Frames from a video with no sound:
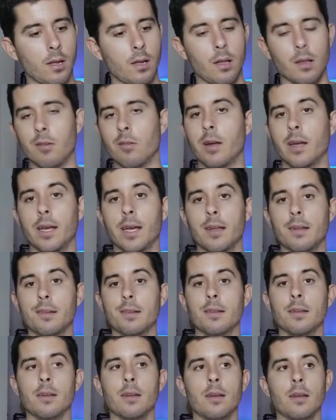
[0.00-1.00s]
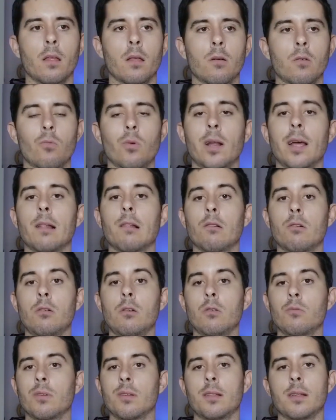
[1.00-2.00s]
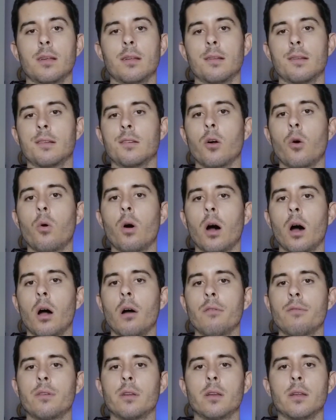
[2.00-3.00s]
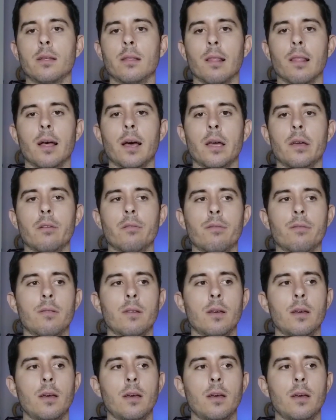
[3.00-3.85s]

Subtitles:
So I guess what I learned was that so often in life,